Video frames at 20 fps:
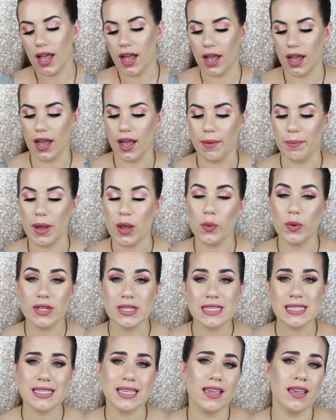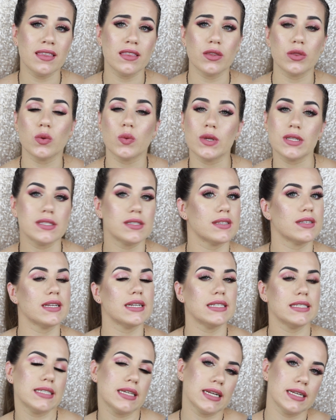I wouldn't say that the ones that
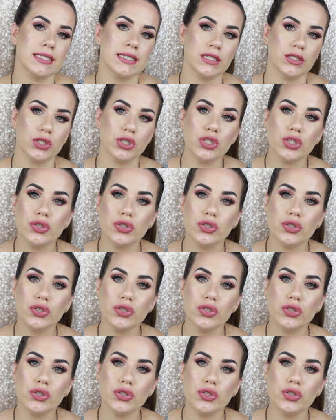I said I didn't